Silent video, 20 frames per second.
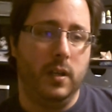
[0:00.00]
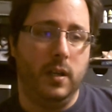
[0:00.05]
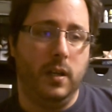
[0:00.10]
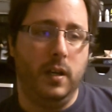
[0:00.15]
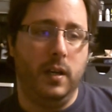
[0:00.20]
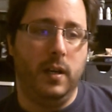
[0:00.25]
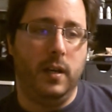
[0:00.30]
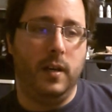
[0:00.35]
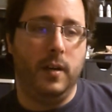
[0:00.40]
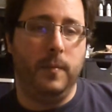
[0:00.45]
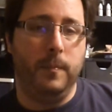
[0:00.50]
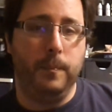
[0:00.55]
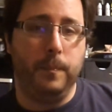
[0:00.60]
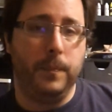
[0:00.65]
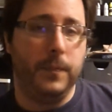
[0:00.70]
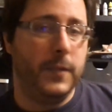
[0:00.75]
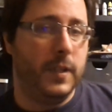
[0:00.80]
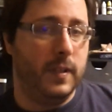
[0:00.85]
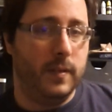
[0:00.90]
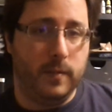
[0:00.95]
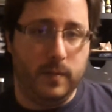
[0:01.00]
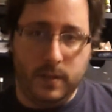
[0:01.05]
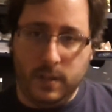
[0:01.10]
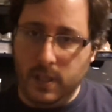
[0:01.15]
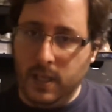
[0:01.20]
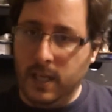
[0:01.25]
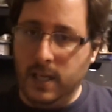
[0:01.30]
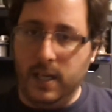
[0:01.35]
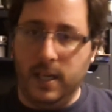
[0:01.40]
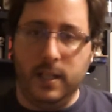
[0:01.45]
and
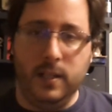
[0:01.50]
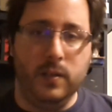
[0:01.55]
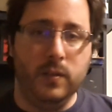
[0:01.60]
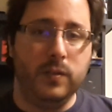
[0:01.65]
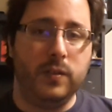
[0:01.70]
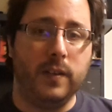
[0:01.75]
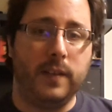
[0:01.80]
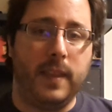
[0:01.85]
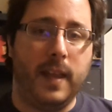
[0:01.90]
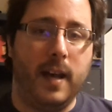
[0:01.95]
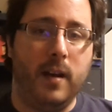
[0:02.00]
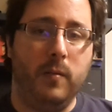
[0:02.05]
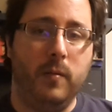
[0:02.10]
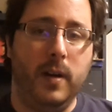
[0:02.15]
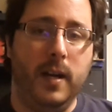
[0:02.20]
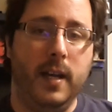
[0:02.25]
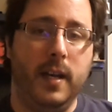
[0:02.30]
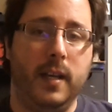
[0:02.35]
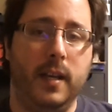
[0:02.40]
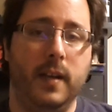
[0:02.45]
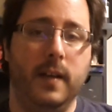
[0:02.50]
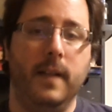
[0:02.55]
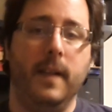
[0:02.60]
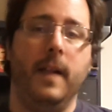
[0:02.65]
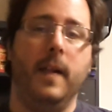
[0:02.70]
I use it that way.